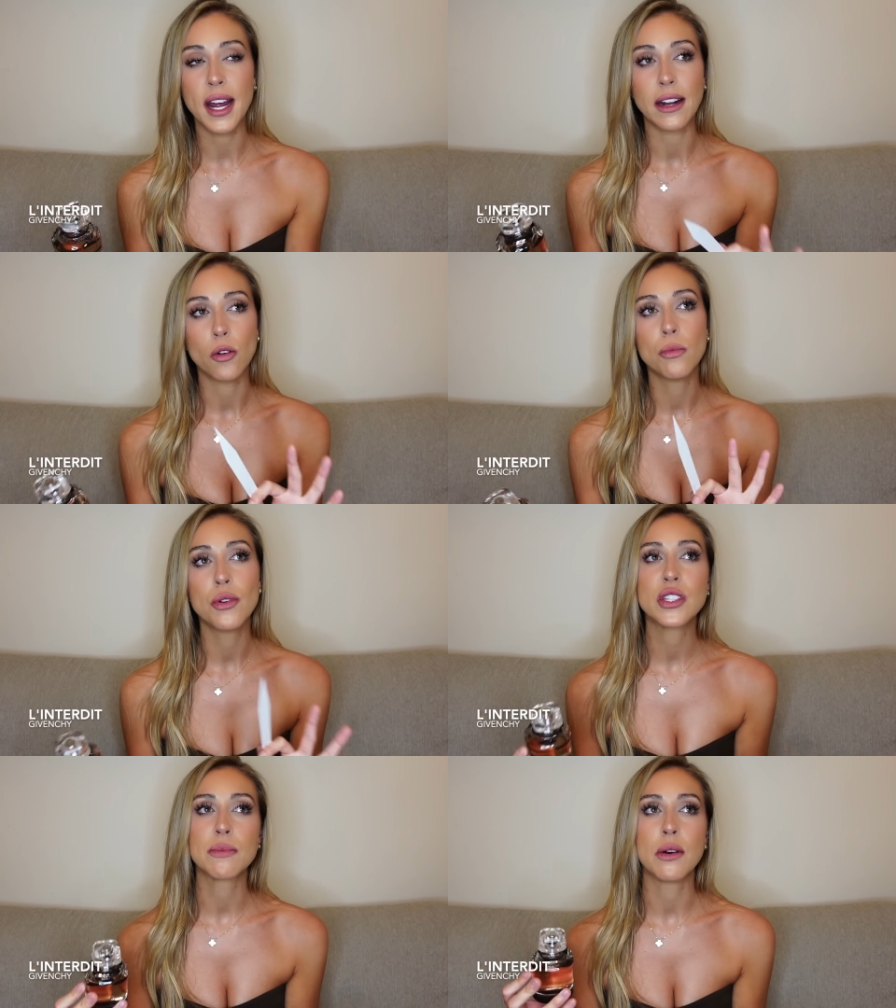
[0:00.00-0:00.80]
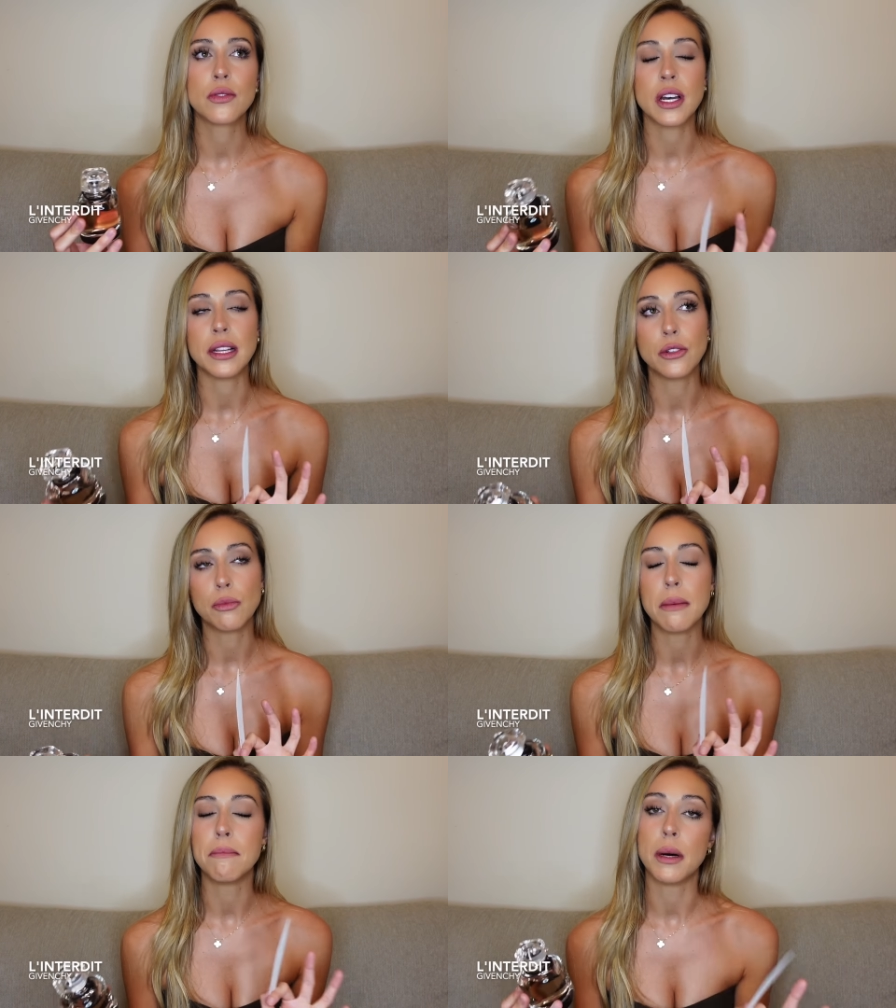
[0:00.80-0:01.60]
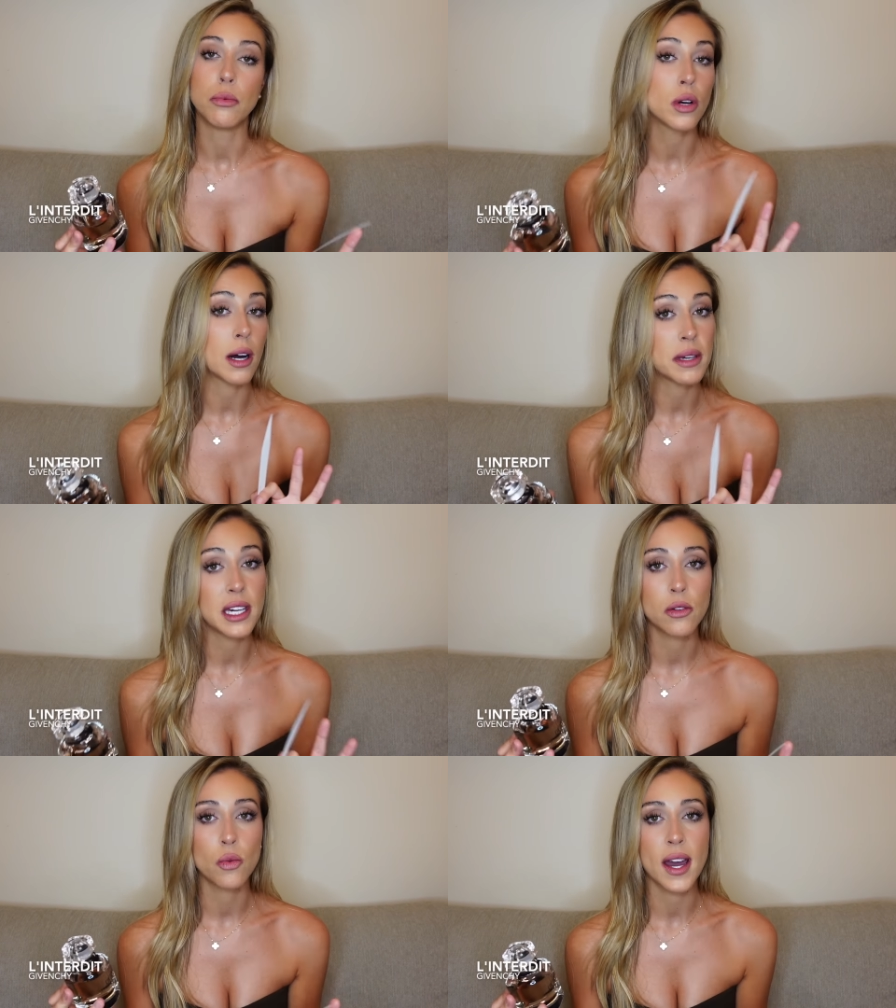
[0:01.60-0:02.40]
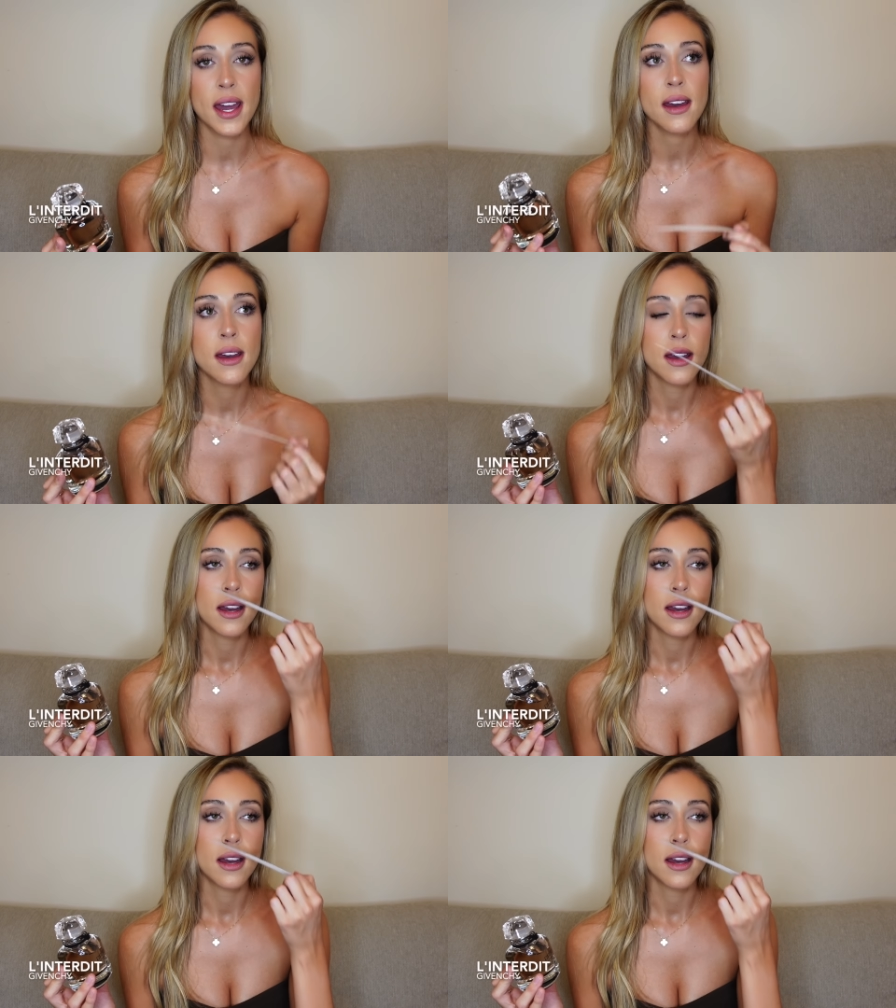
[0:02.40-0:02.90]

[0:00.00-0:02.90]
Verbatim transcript: and it almost smells a little bit bubblegummy in a way.